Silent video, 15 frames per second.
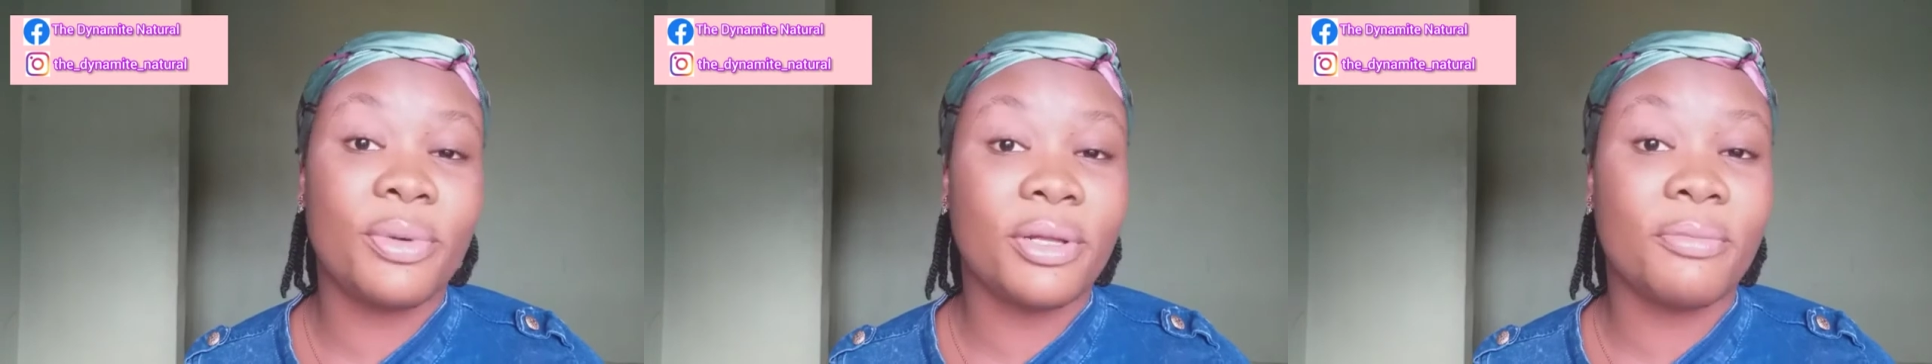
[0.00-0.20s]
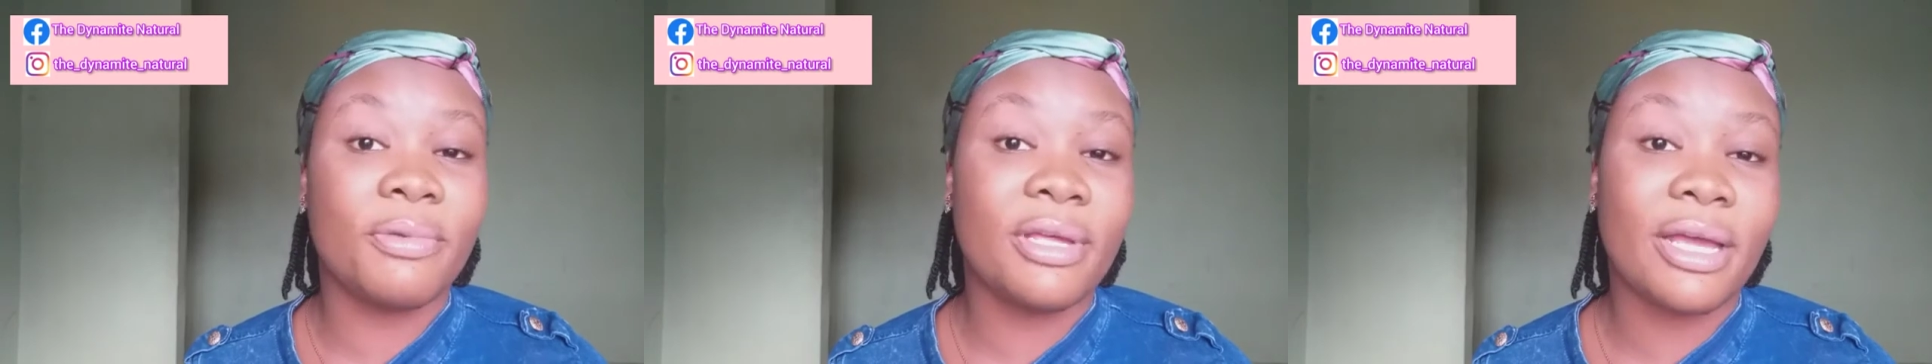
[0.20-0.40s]

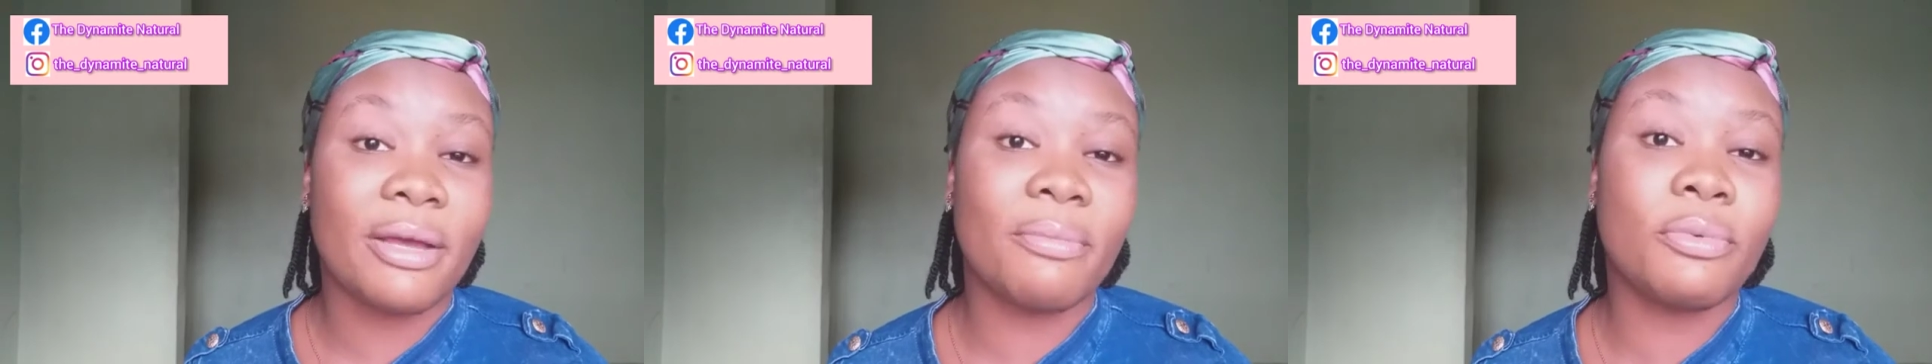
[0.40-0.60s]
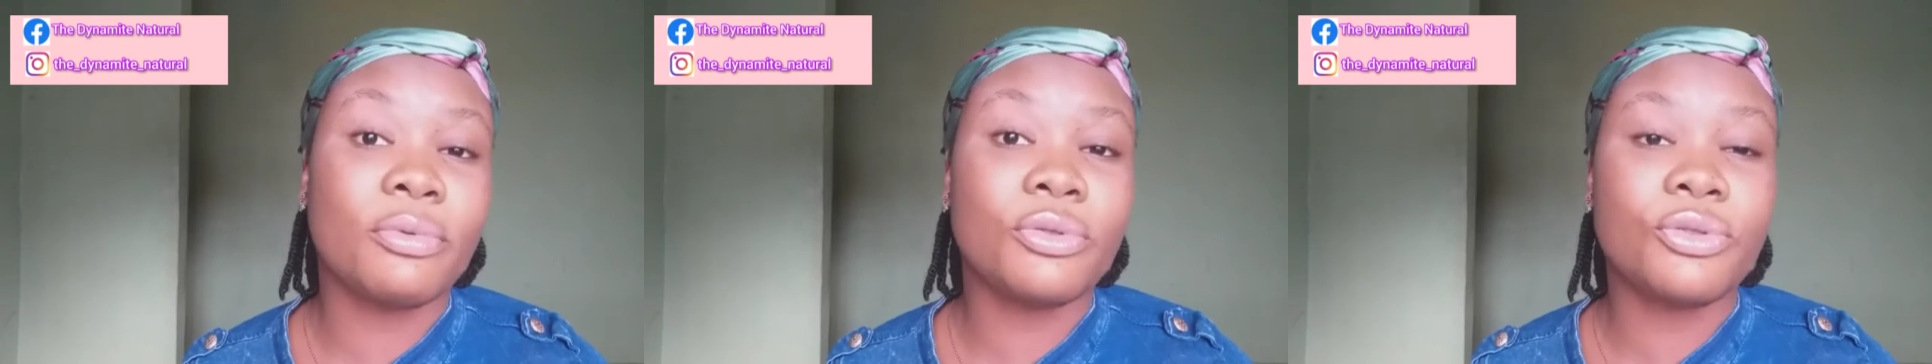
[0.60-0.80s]
will be
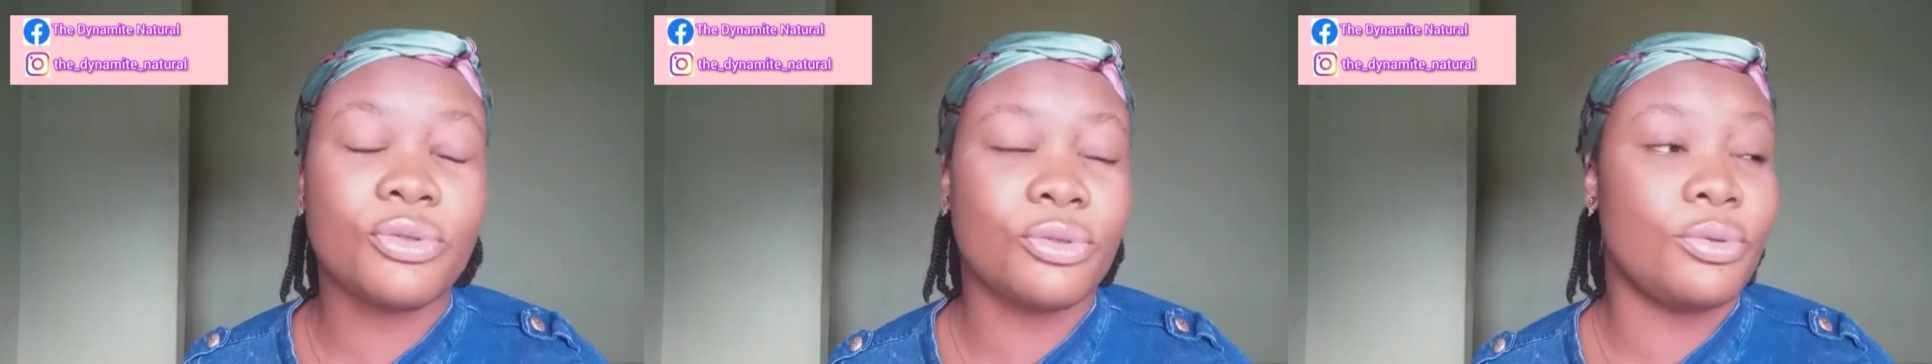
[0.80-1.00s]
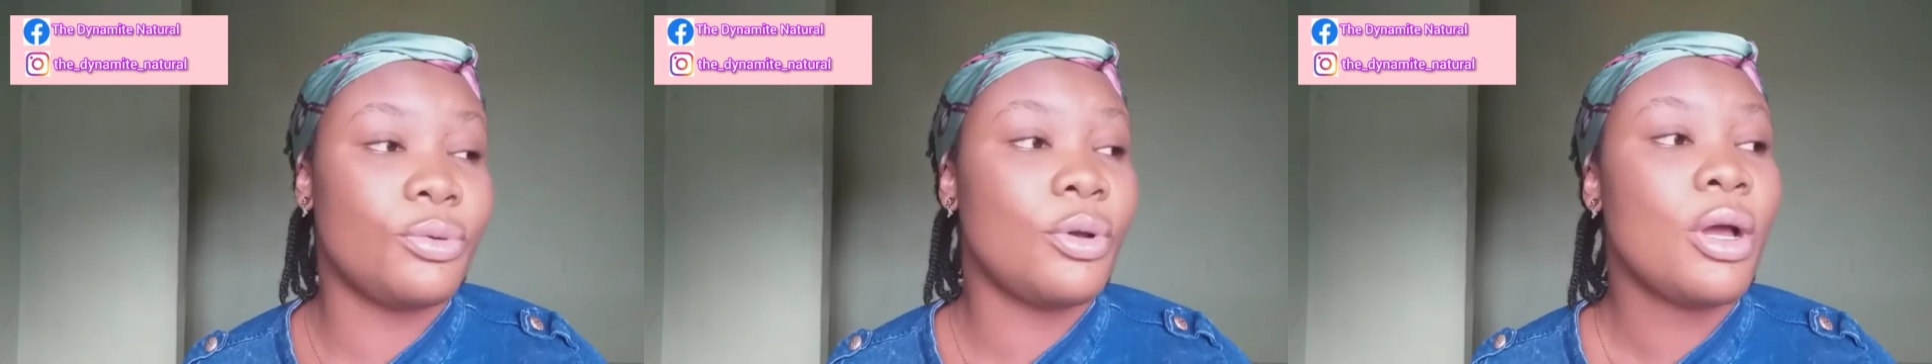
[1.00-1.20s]
able
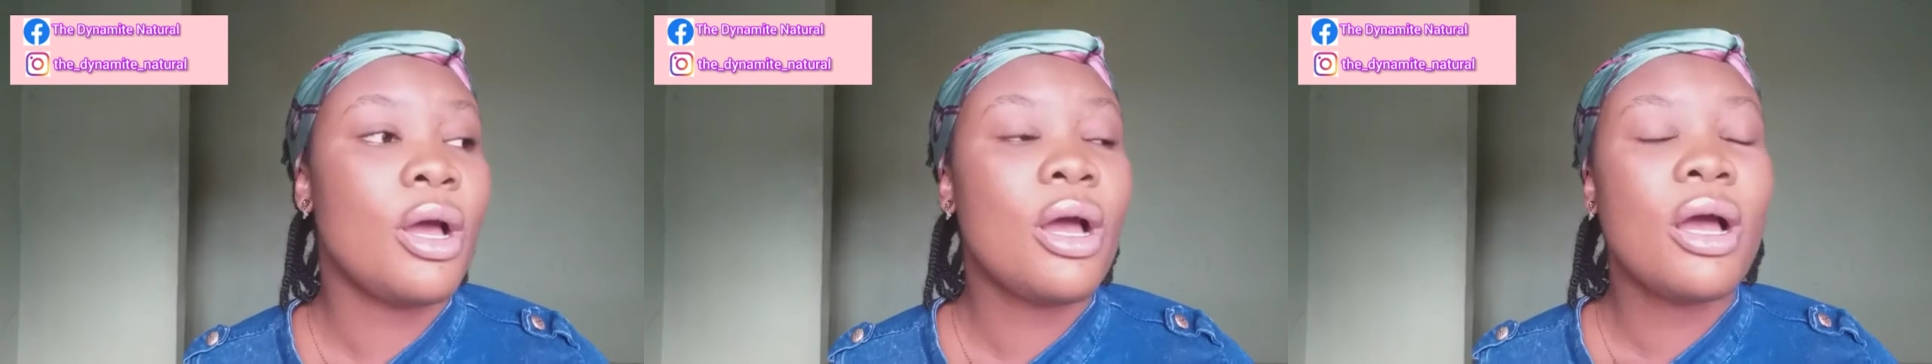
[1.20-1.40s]
to